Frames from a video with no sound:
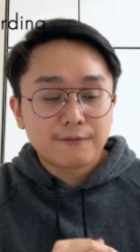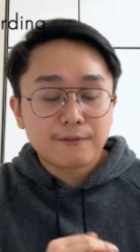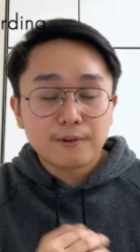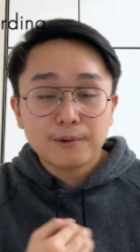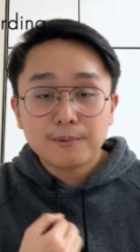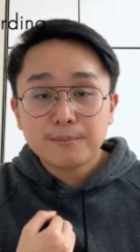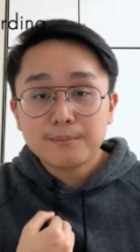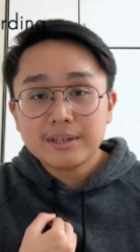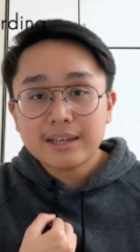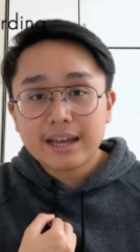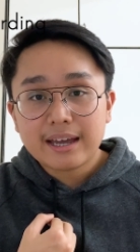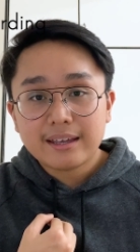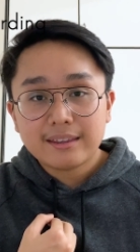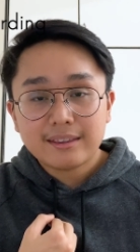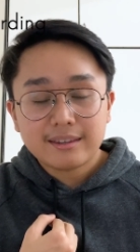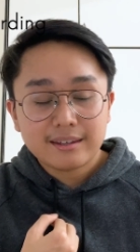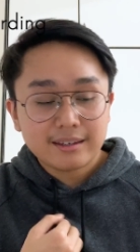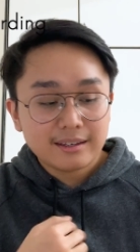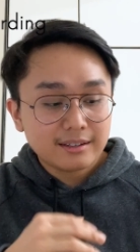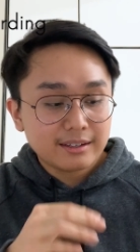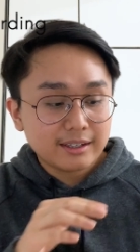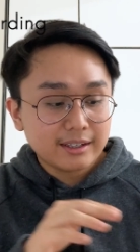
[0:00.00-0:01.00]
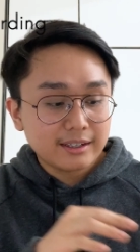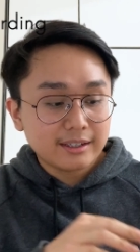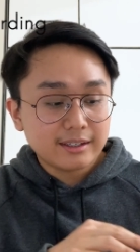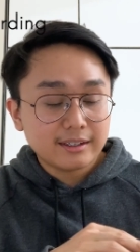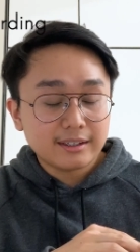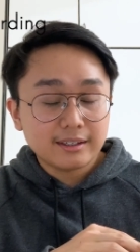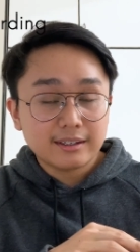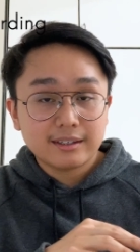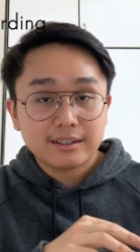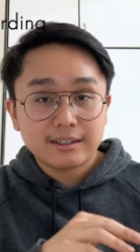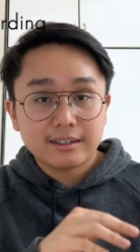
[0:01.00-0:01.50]
For me, I think
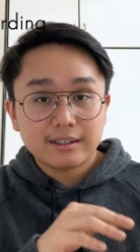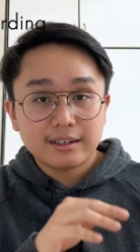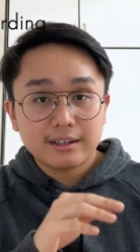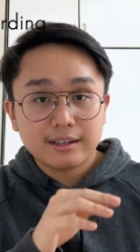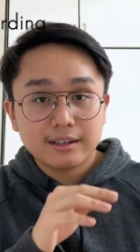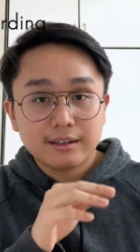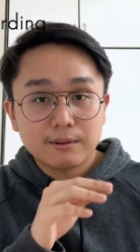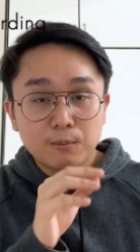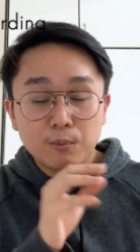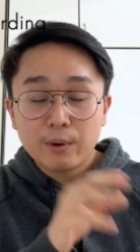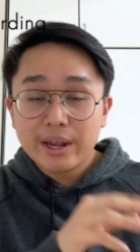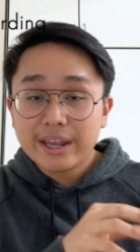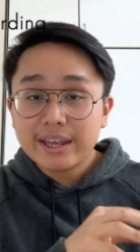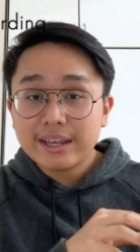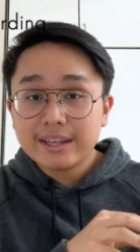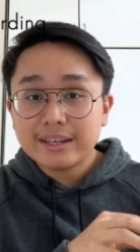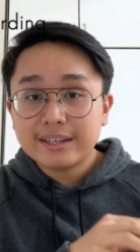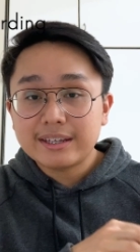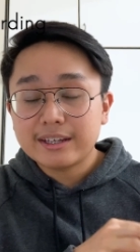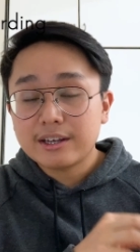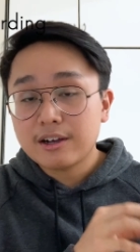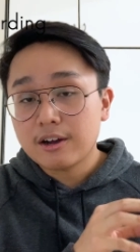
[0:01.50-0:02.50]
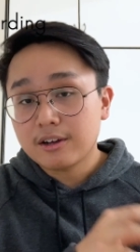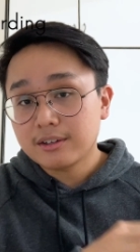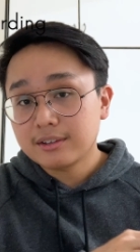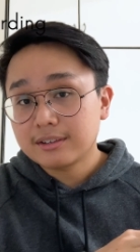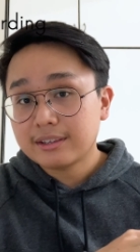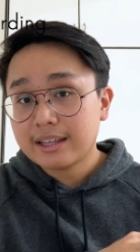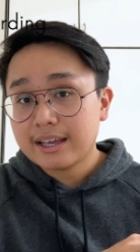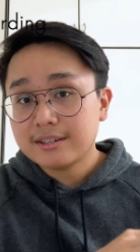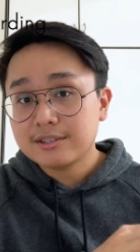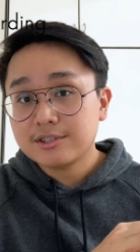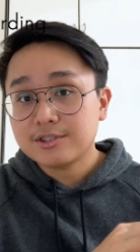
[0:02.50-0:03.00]
the way the
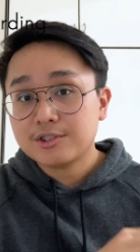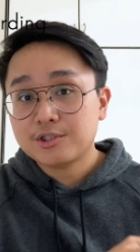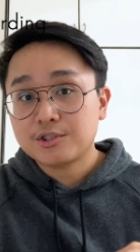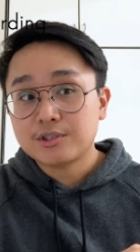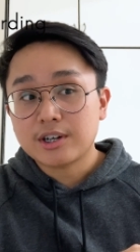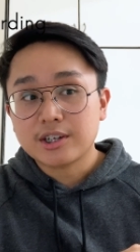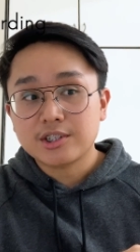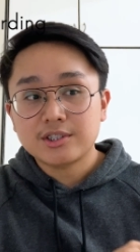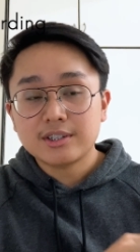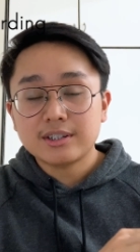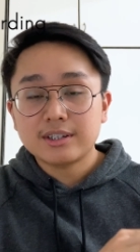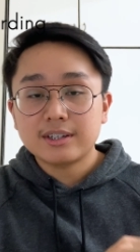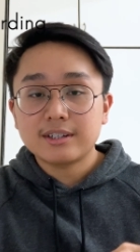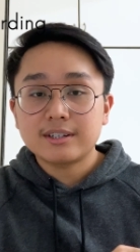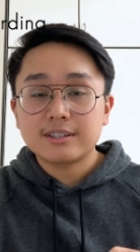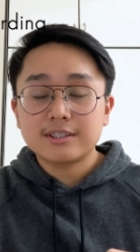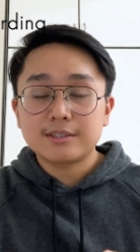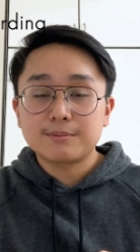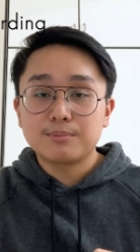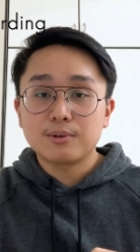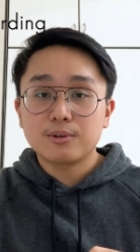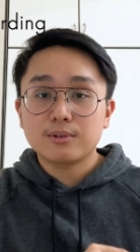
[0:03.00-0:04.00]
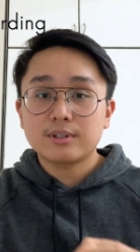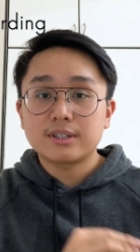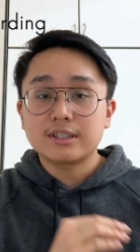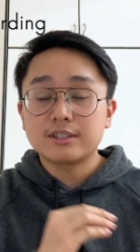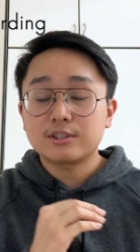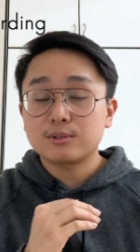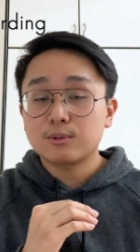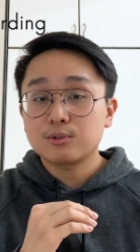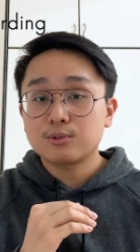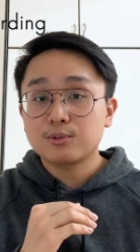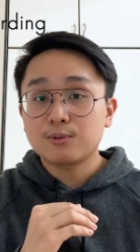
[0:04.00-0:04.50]
content is structured in this book
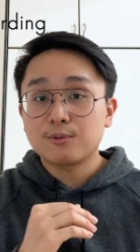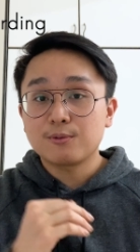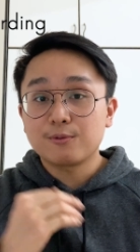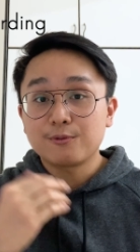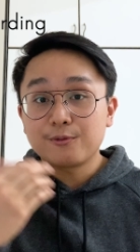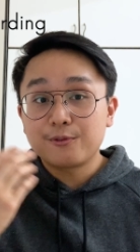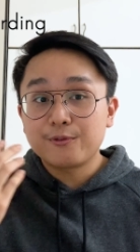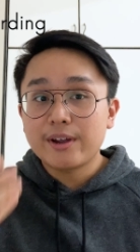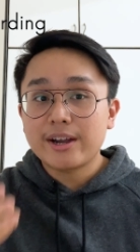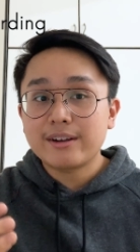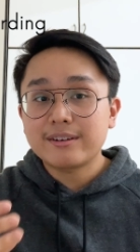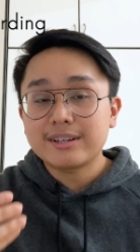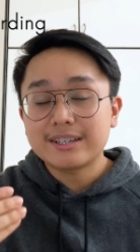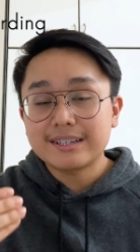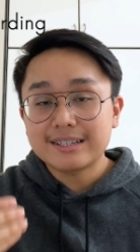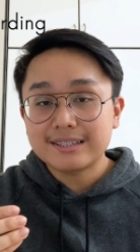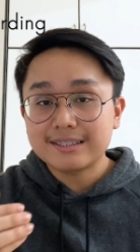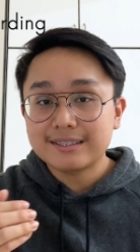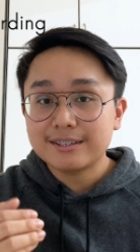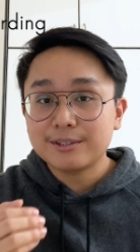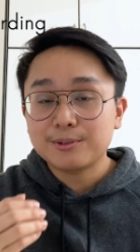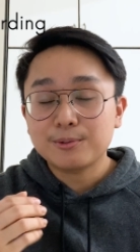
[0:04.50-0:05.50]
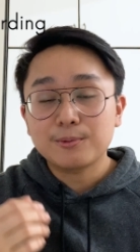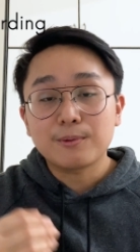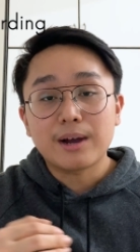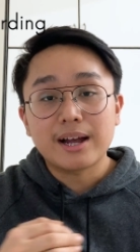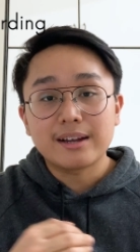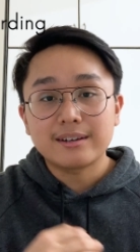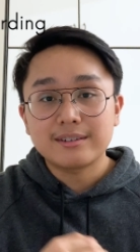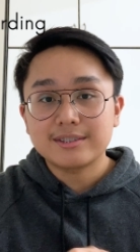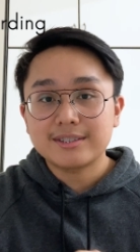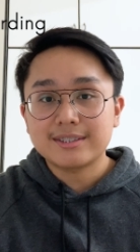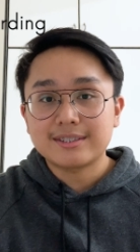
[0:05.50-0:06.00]
is also very easy to
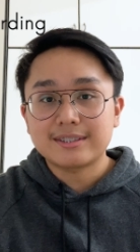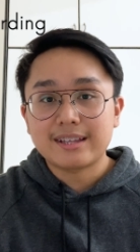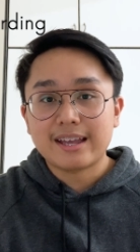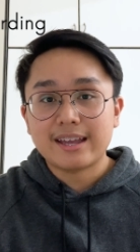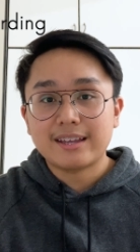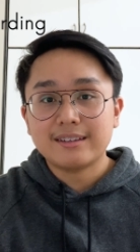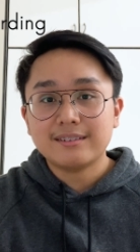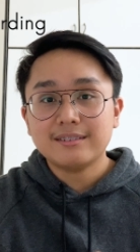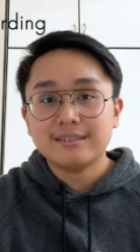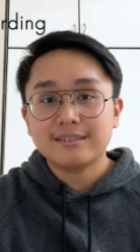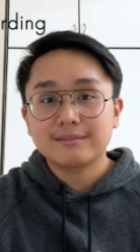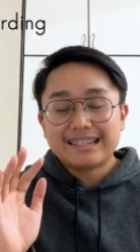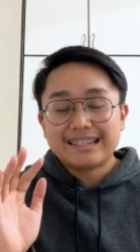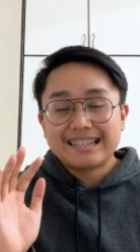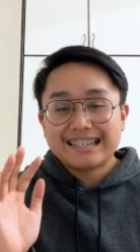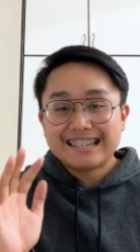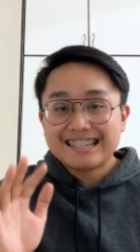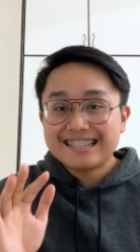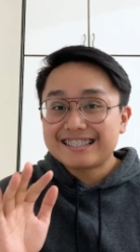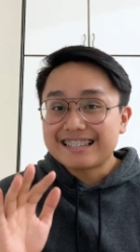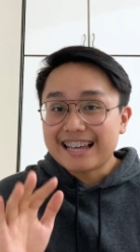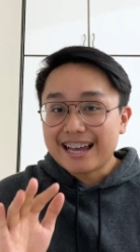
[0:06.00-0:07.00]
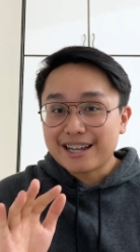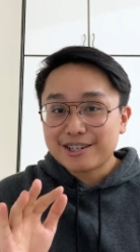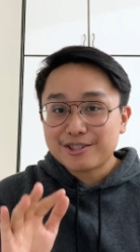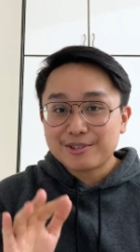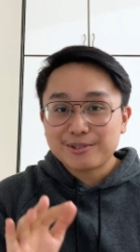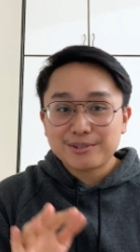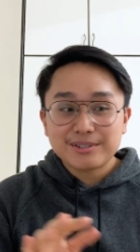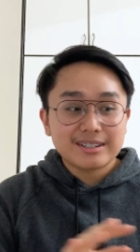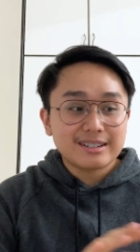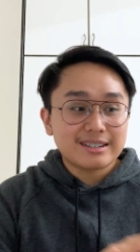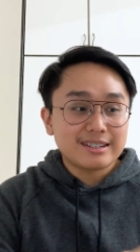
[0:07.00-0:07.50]
understand. It is
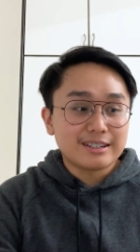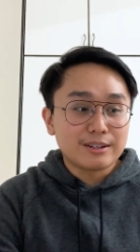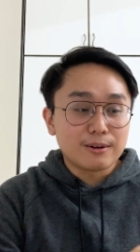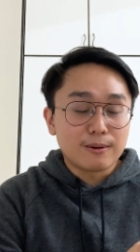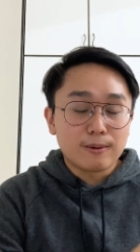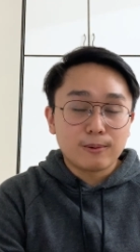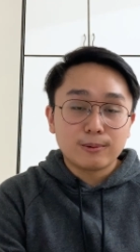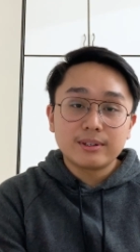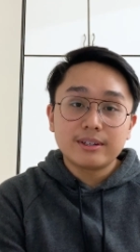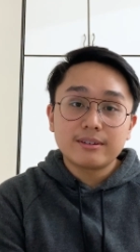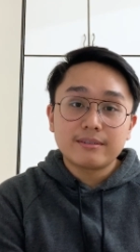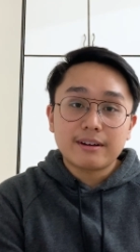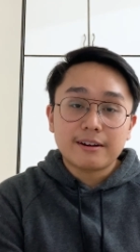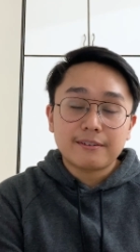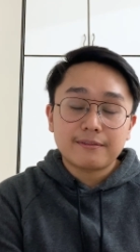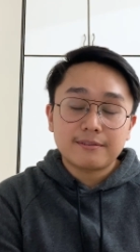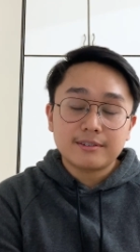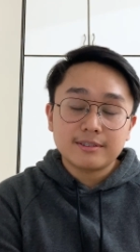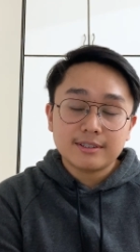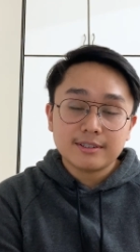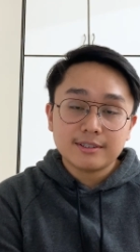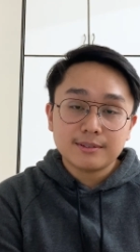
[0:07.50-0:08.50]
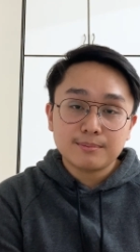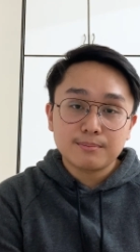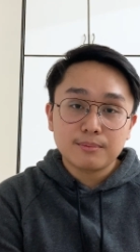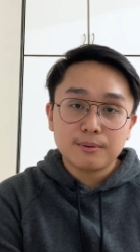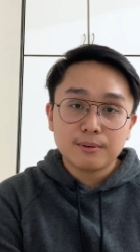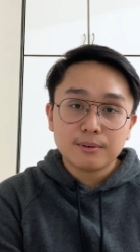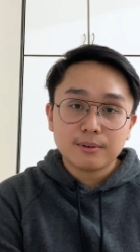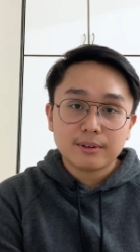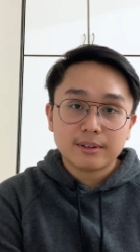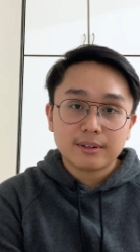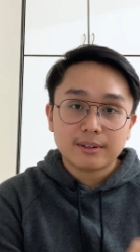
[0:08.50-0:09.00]
actually the only references
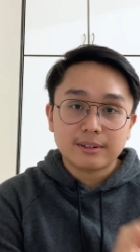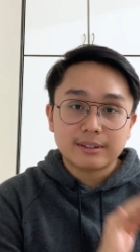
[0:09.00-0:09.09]
book